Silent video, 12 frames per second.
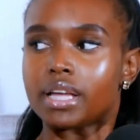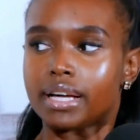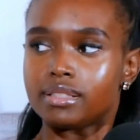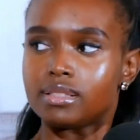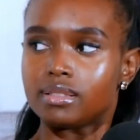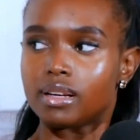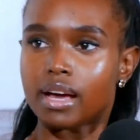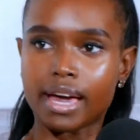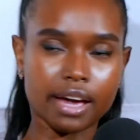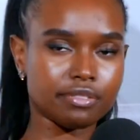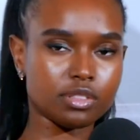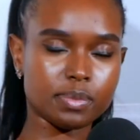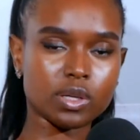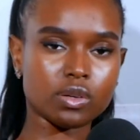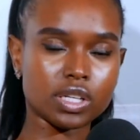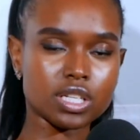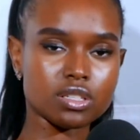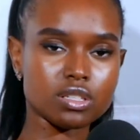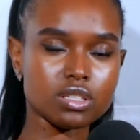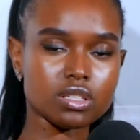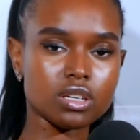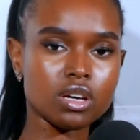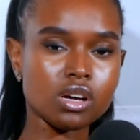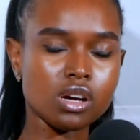with that. I have to be
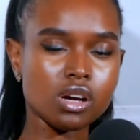honest.